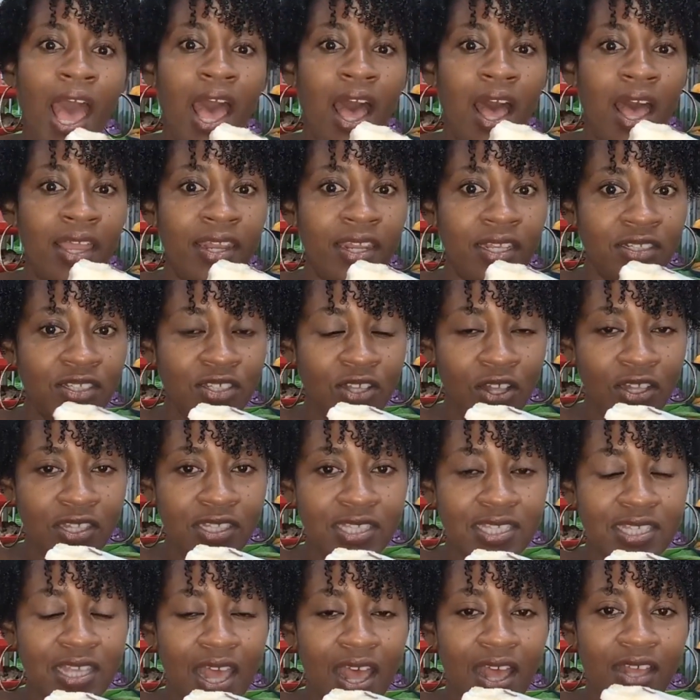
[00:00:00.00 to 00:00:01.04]
and
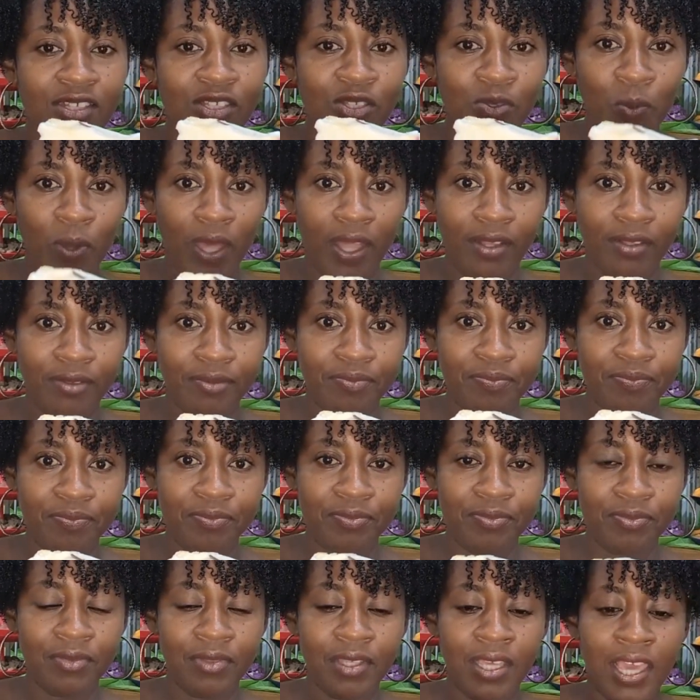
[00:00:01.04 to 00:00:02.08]
adults as well.
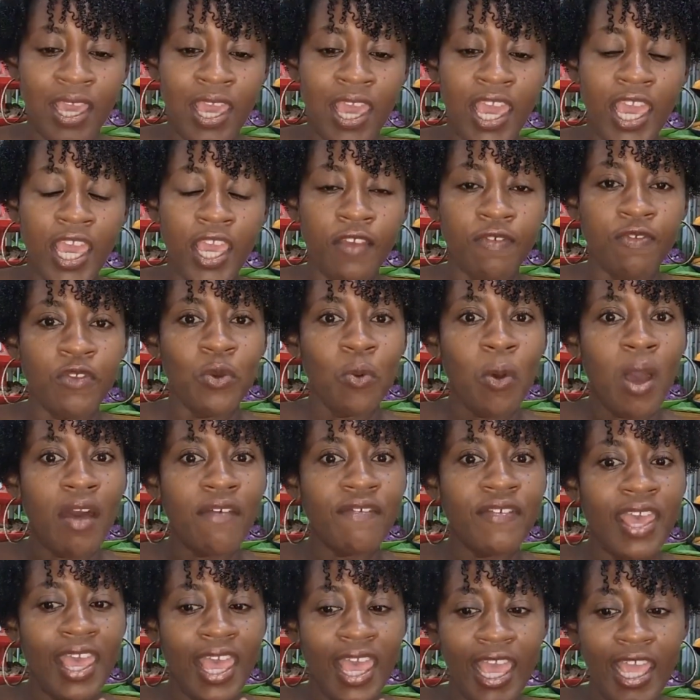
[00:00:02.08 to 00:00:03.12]
If you
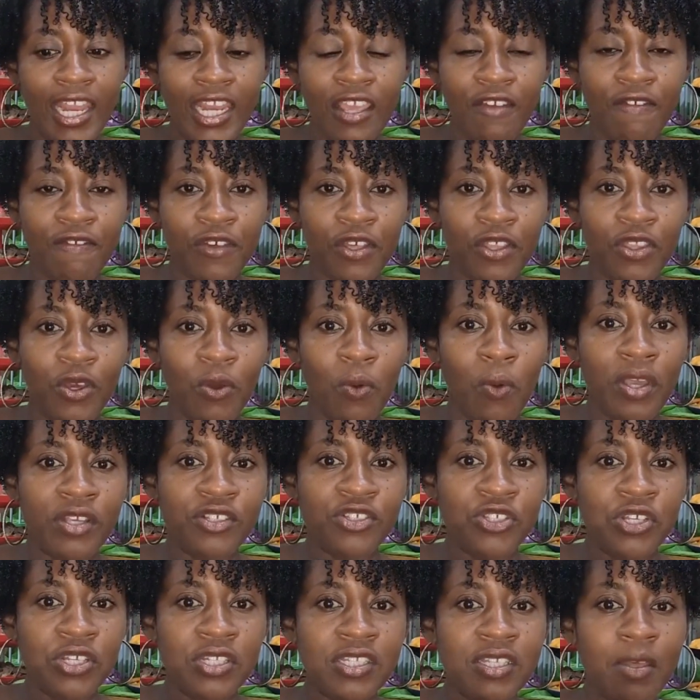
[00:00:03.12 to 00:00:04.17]
have any further
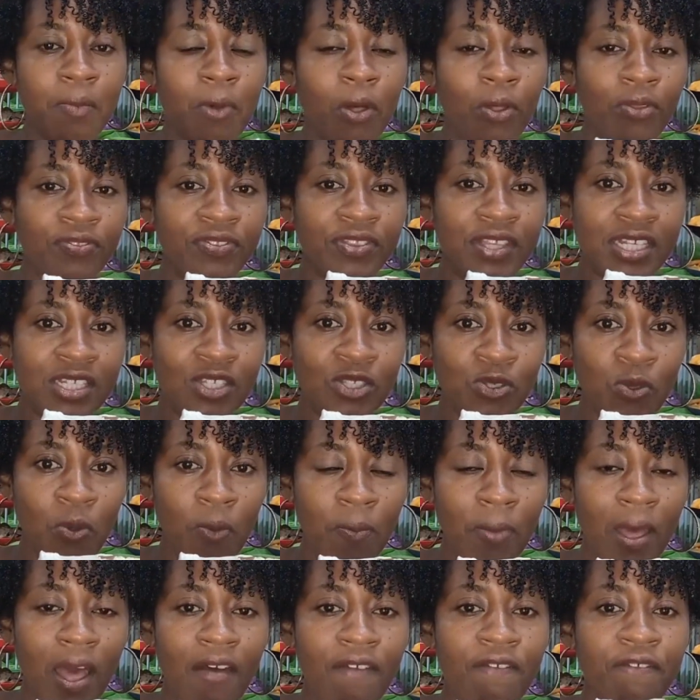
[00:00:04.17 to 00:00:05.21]
questions about this
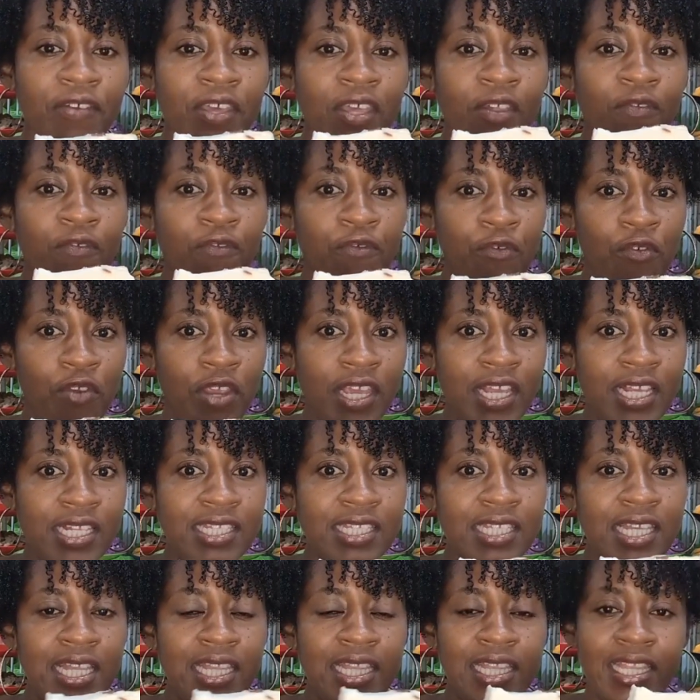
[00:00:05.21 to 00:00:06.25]
soap bar, feel free
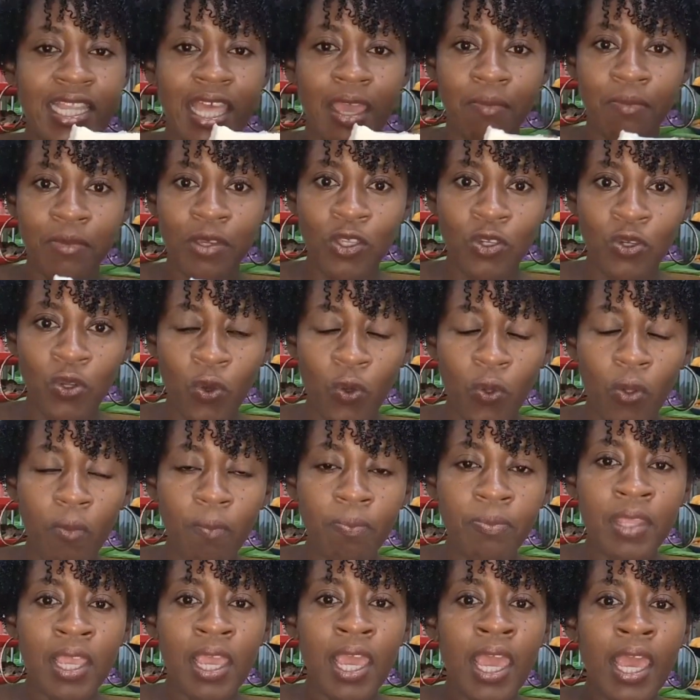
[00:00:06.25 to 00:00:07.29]
to let me know.
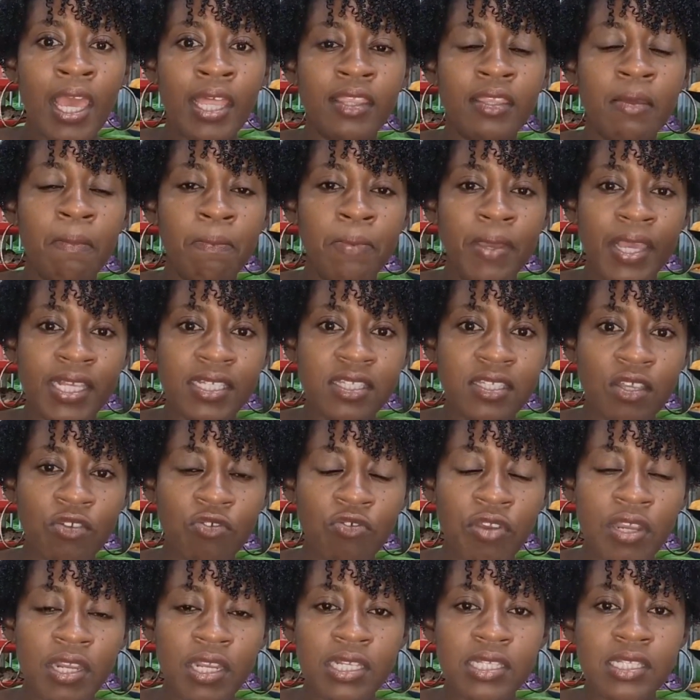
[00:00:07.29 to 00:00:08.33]
The base
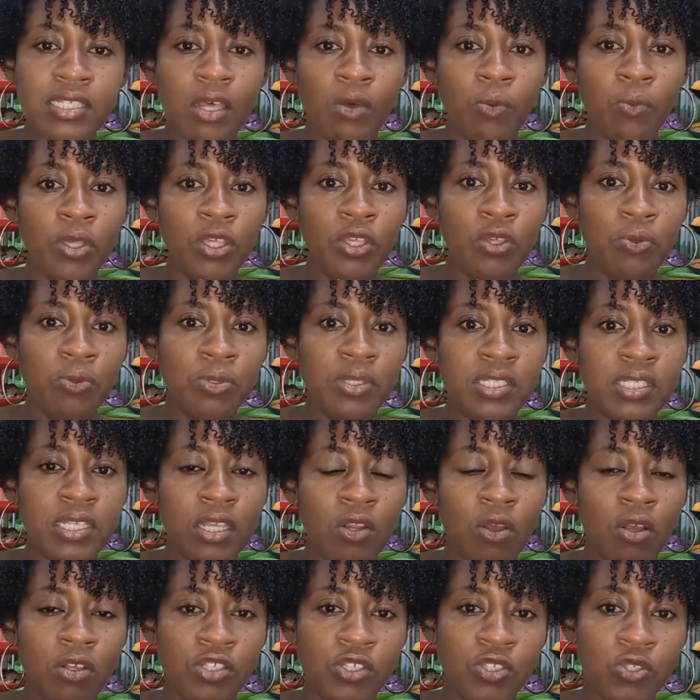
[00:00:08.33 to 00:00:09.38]
ingredients that we use in
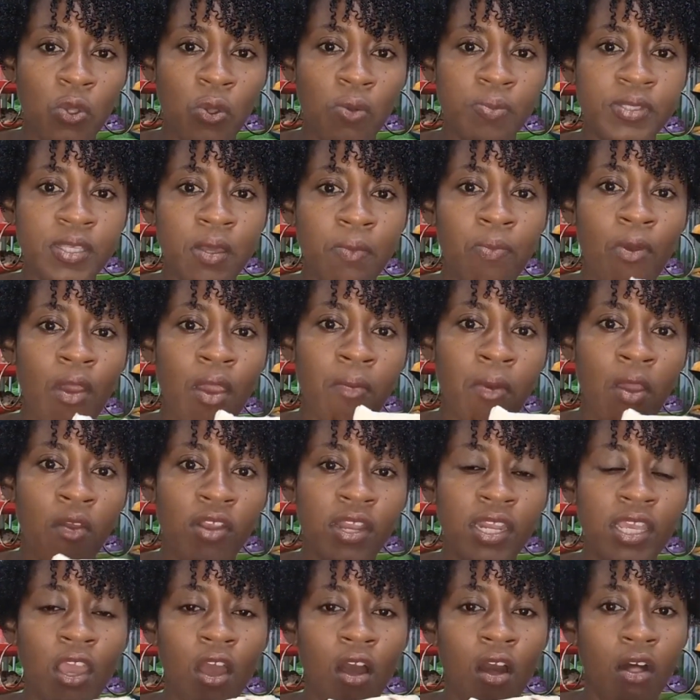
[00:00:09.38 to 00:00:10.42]
our soaps are
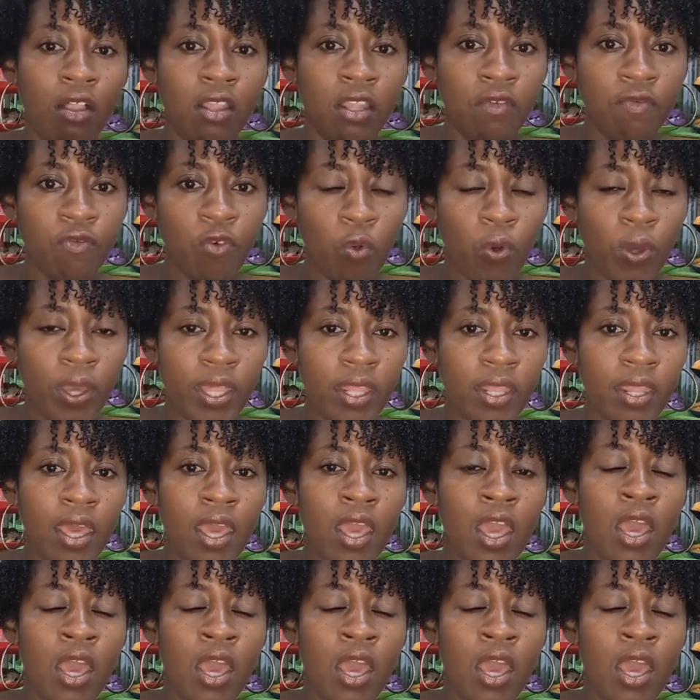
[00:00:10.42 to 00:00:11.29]
primarily olive oil,